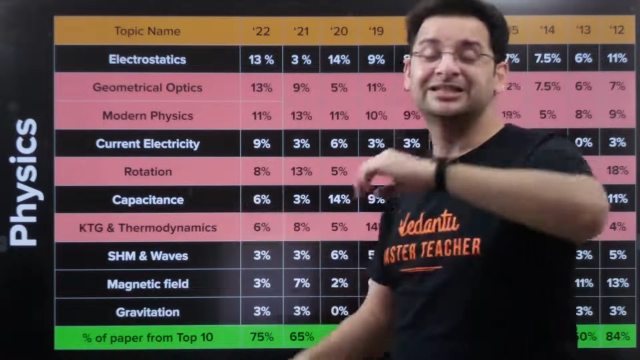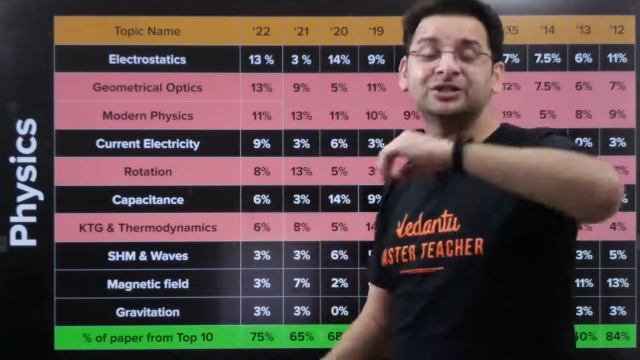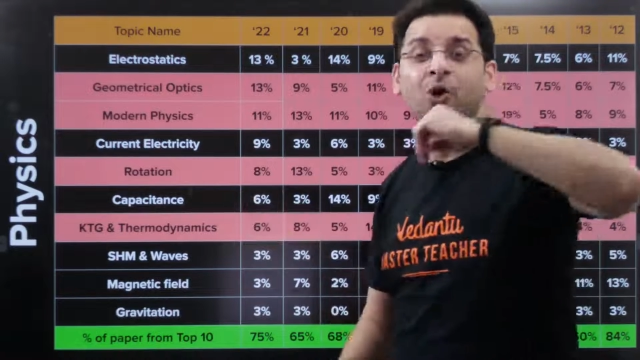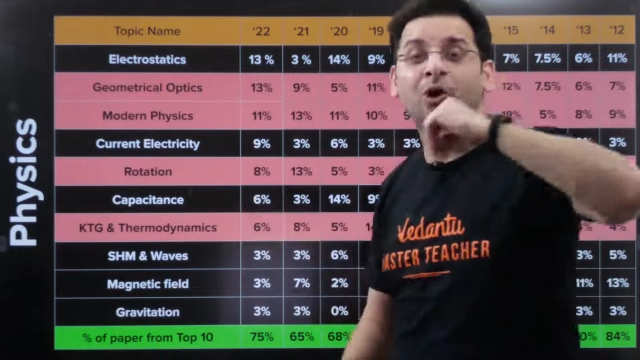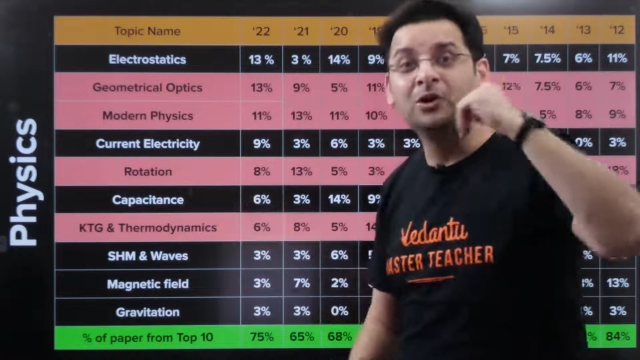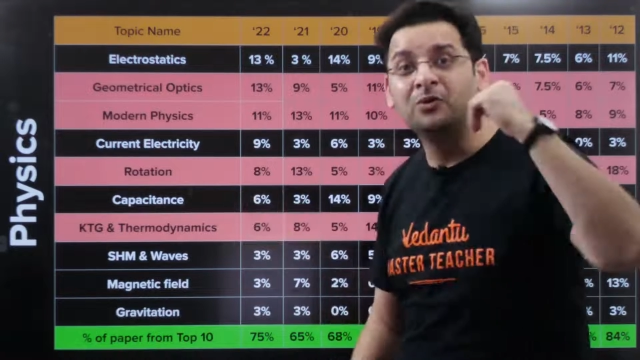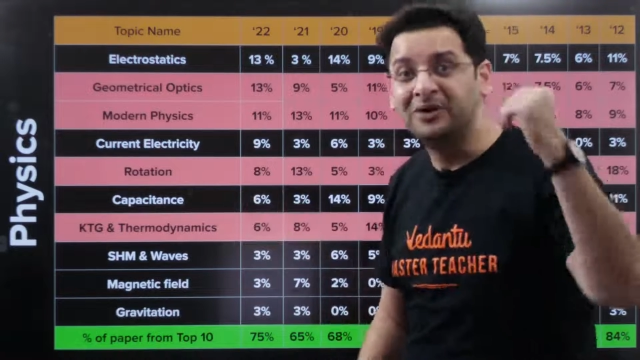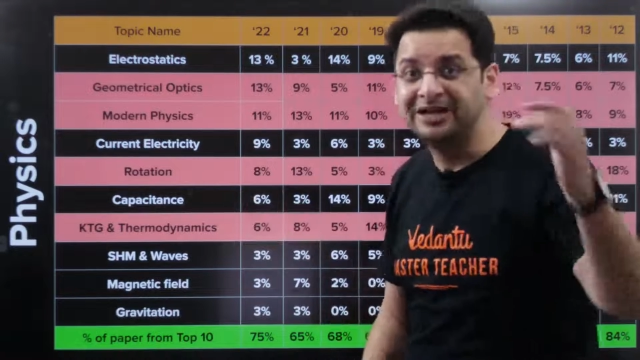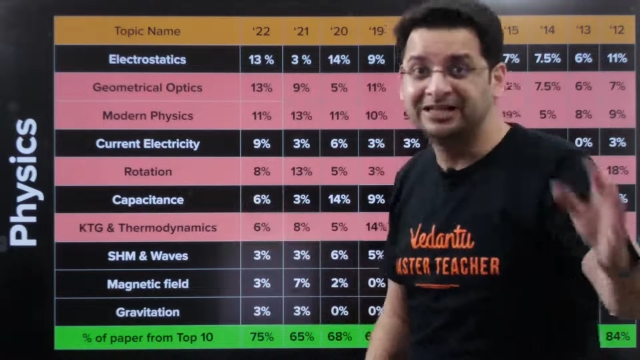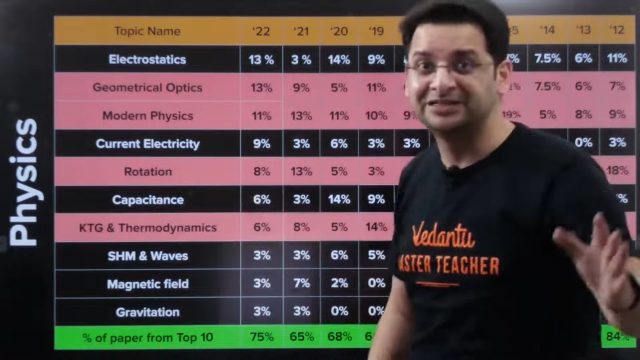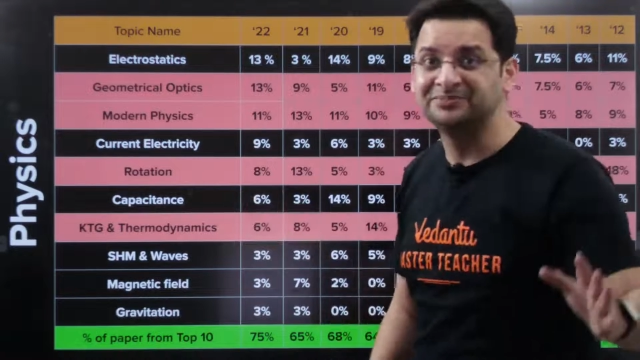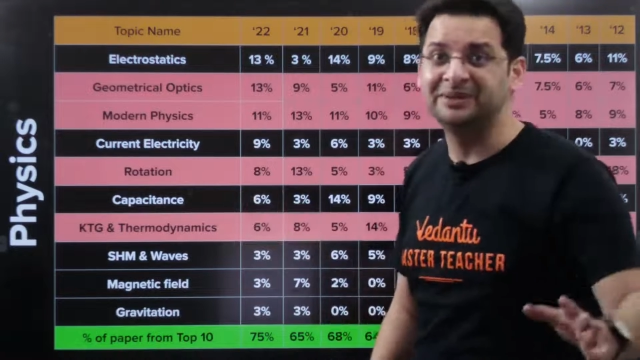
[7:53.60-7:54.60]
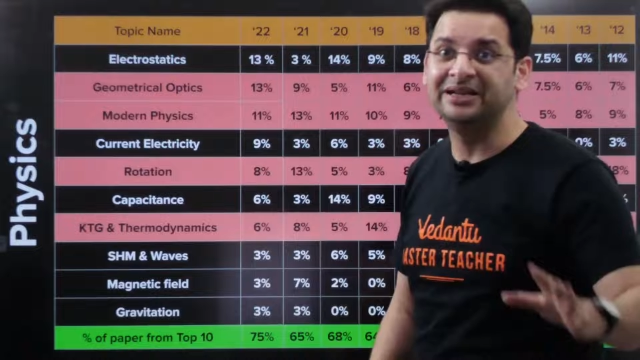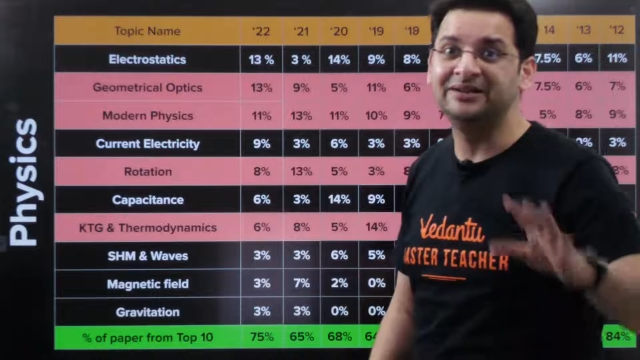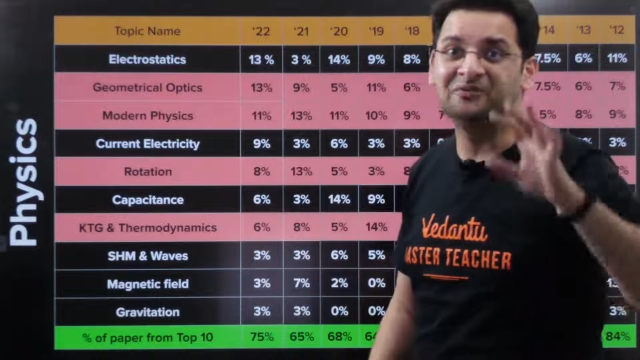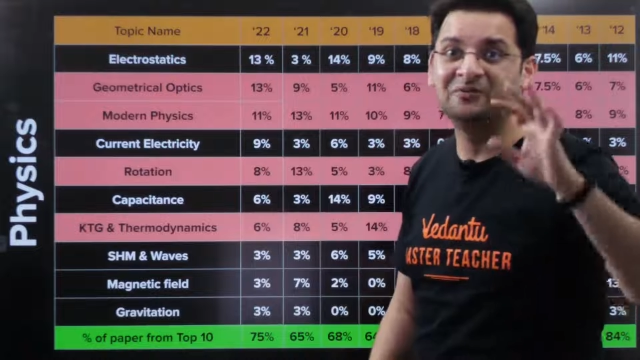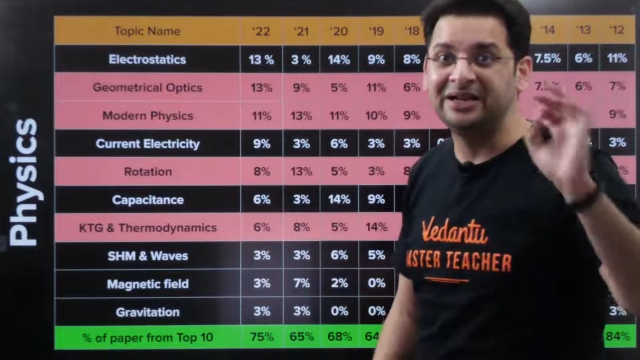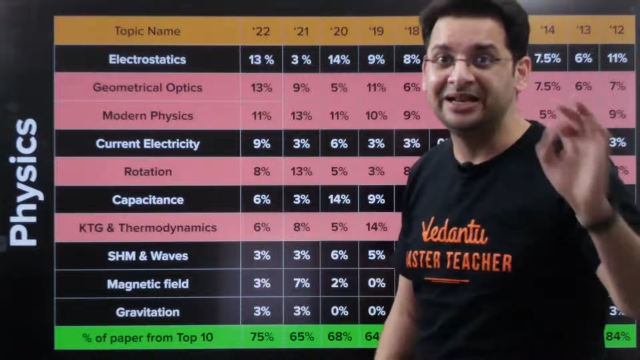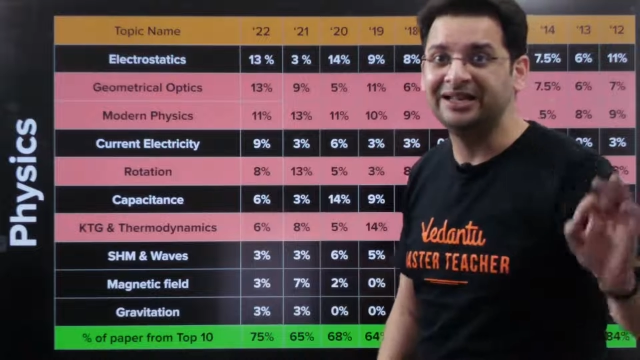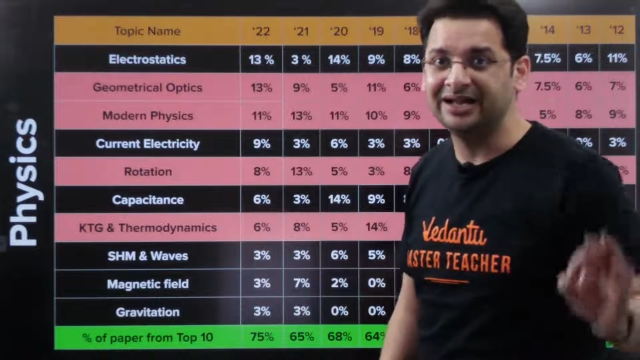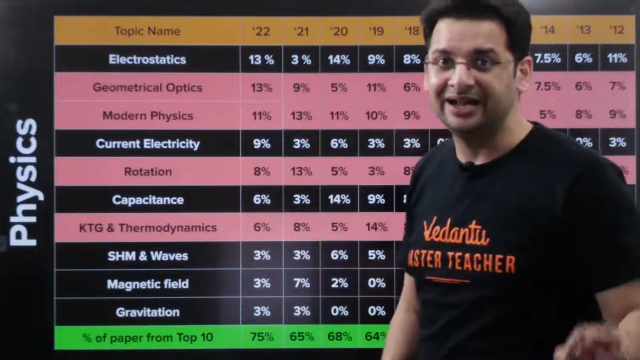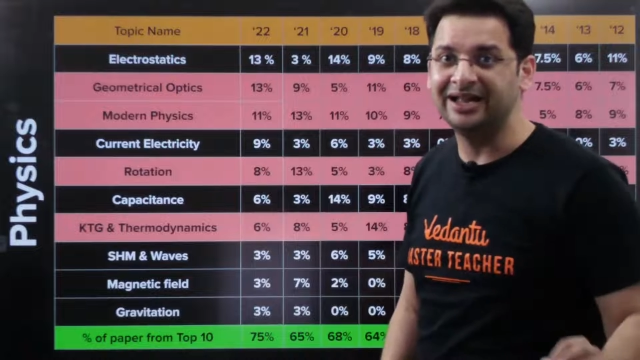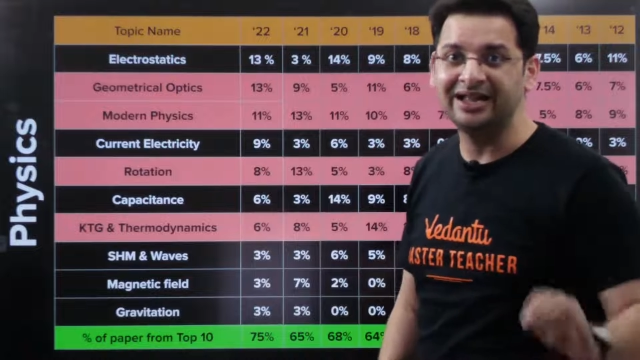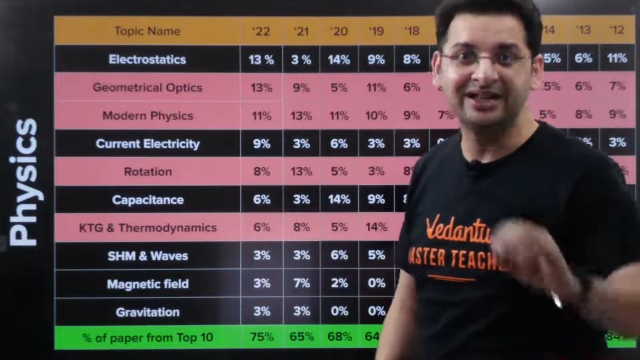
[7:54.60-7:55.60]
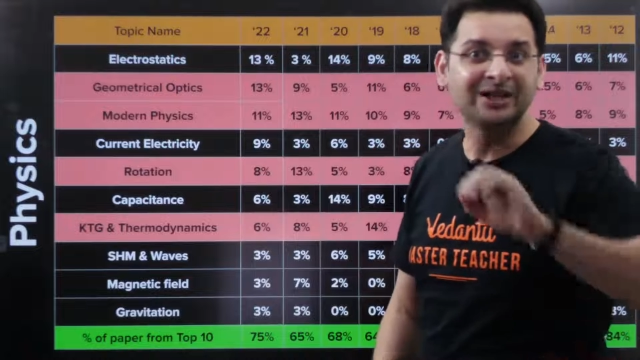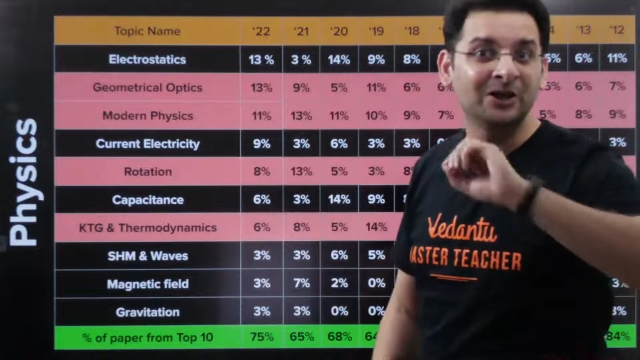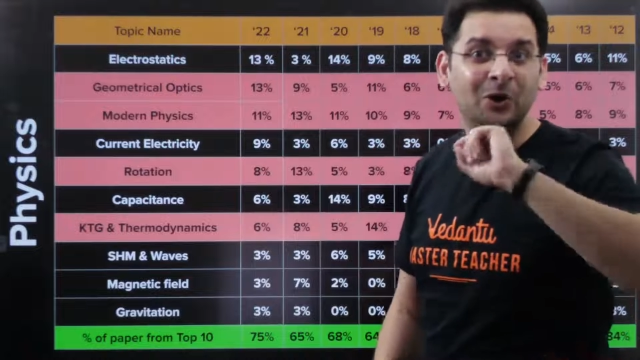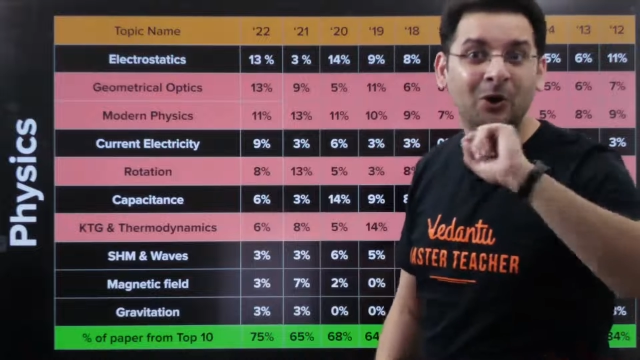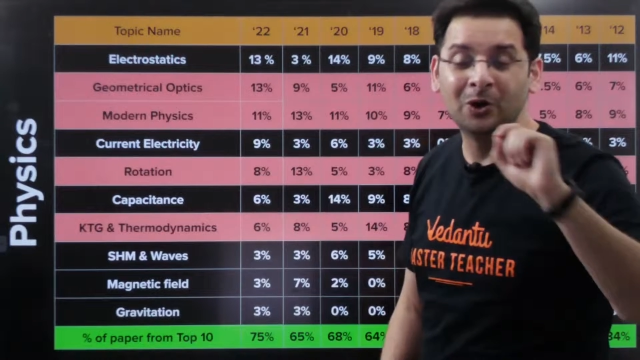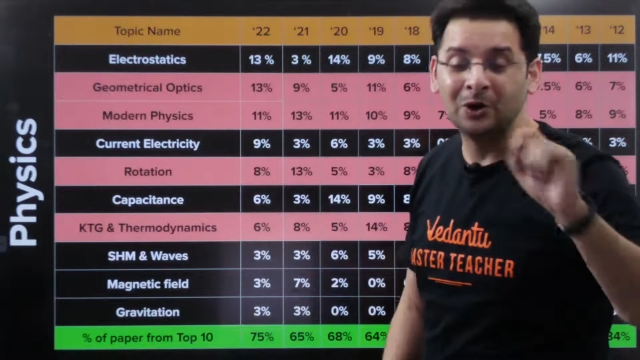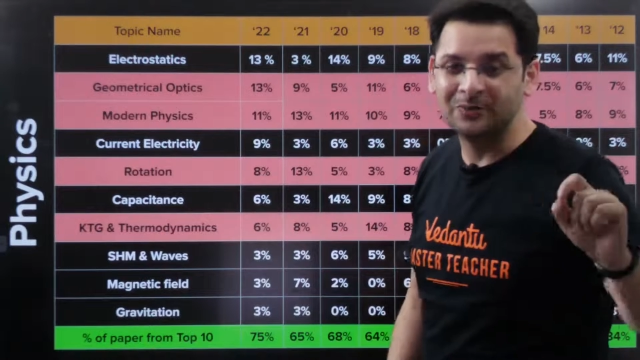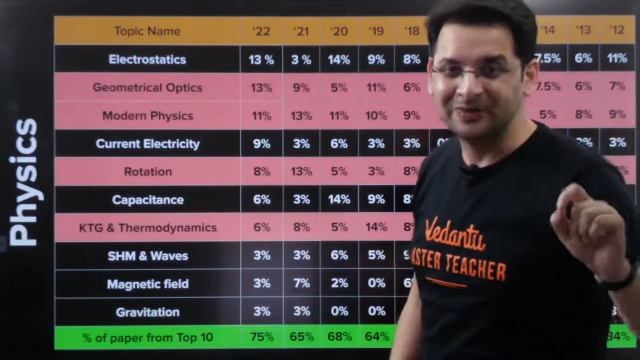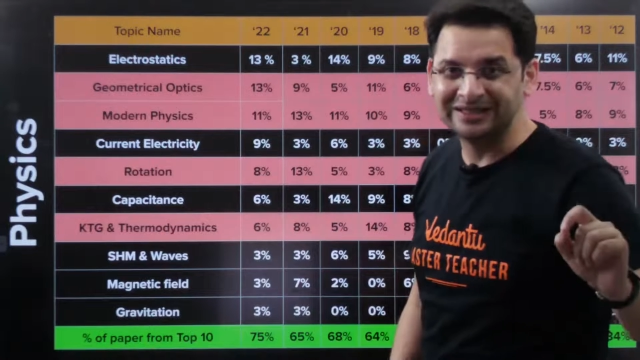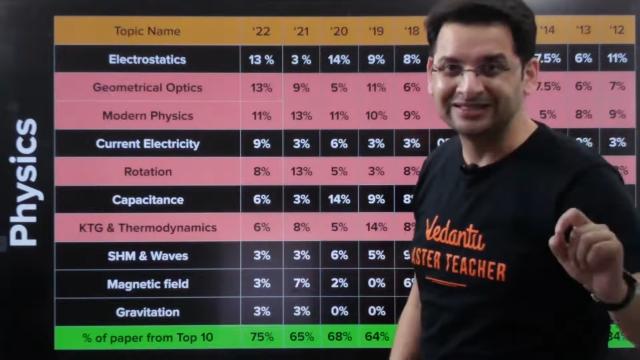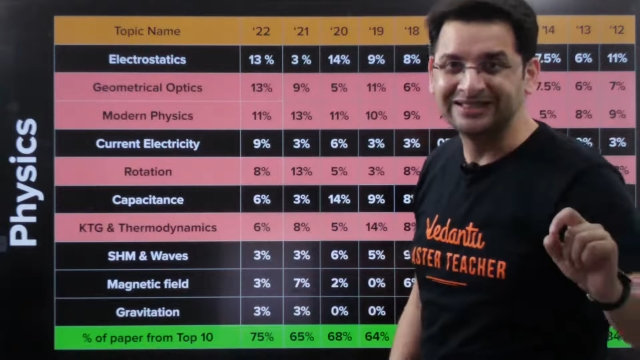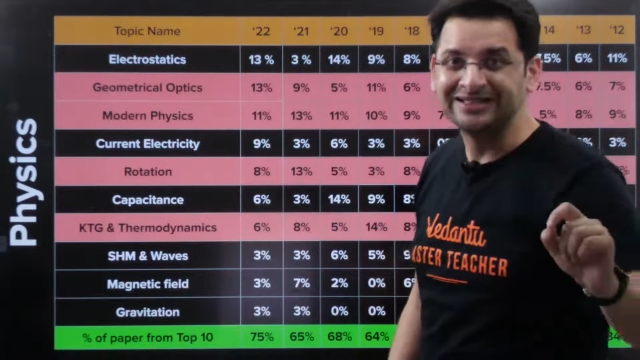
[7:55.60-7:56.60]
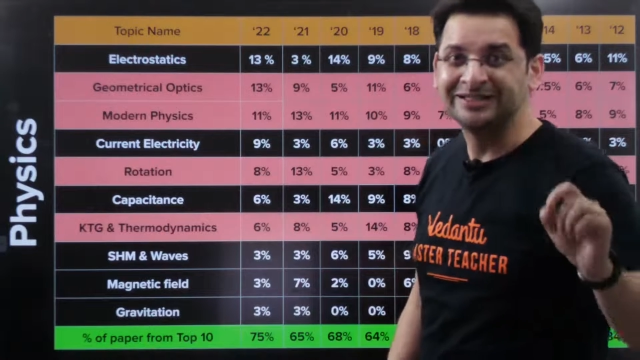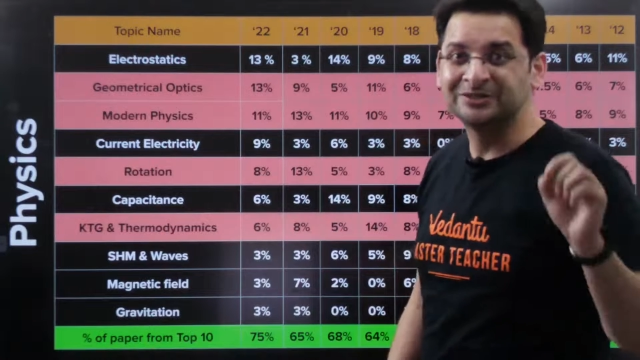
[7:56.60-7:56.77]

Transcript: has always been very high, always.